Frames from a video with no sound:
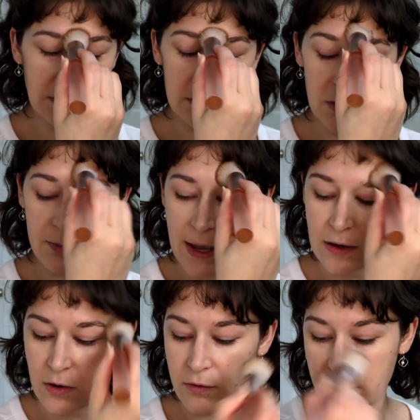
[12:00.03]
I'll go
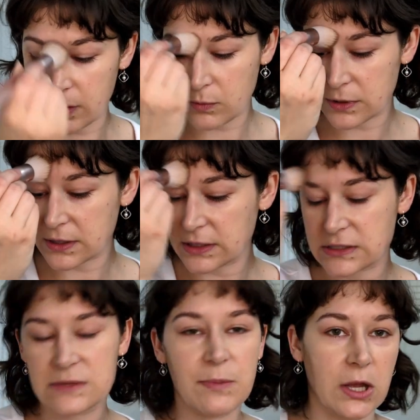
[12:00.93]
back over it with a
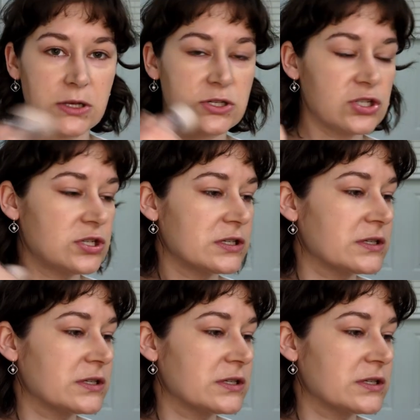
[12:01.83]
sponge